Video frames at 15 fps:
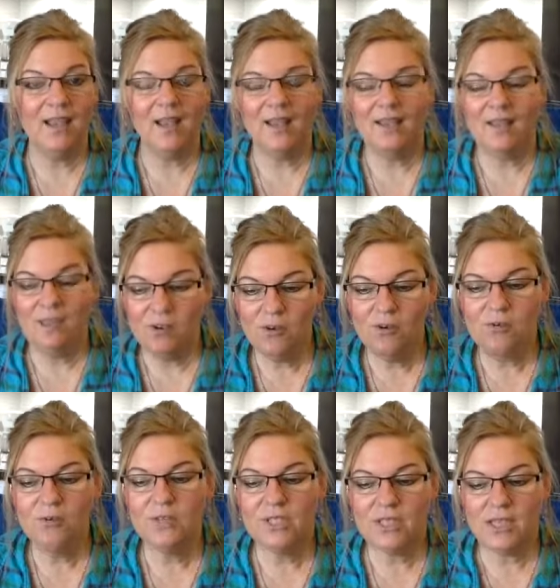
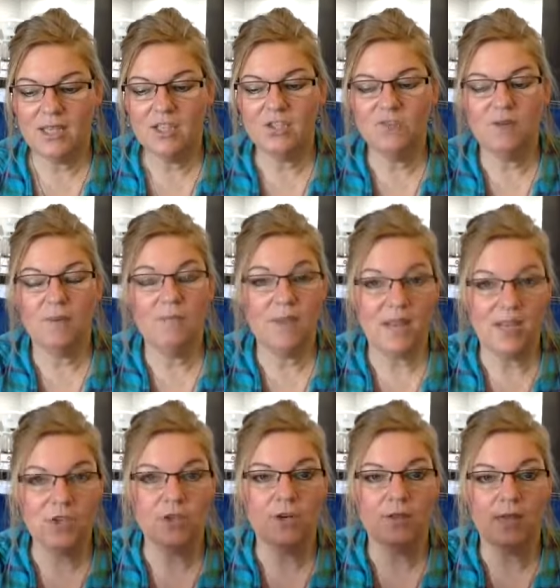use things from
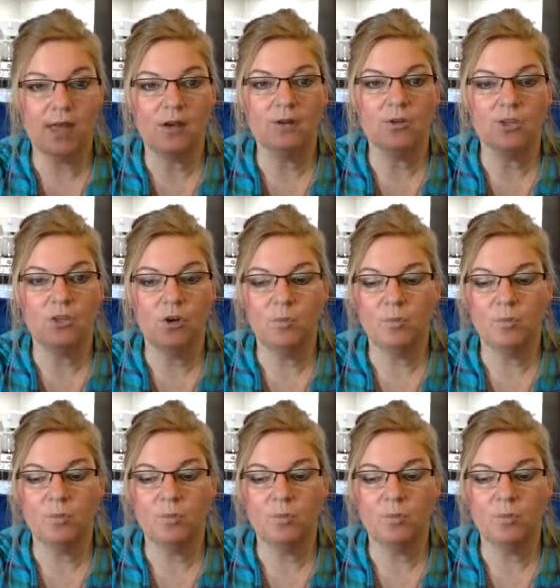nature that are so